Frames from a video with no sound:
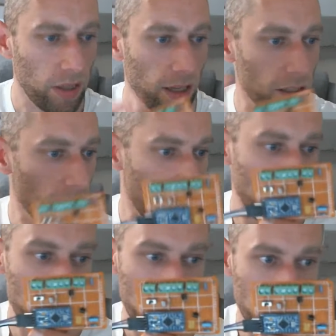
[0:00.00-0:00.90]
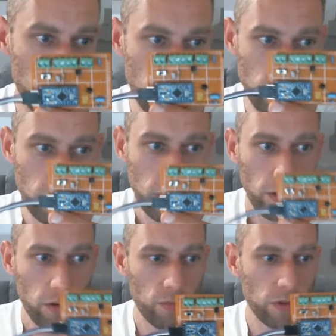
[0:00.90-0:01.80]
the LDR either. So
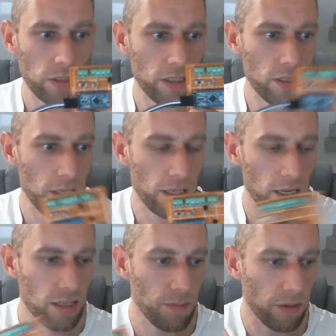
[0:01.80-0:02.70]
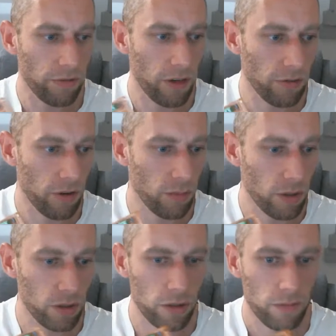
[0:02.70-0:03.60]
this project is going to get simplified very
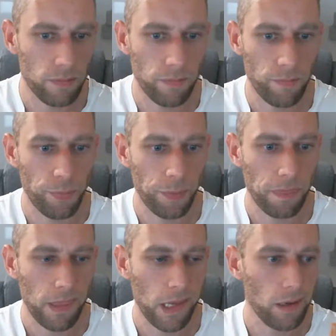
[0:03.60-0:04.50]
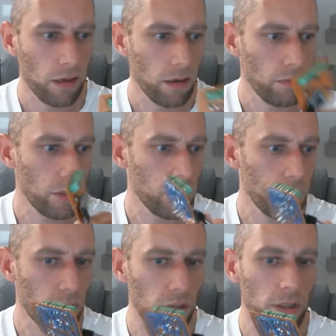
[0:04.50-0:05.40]
much, but it should
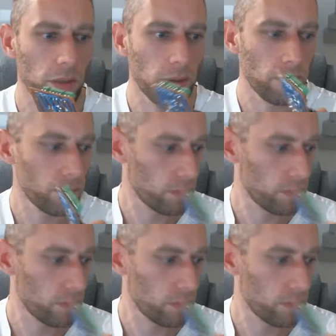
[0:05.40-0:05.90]
be good anyway.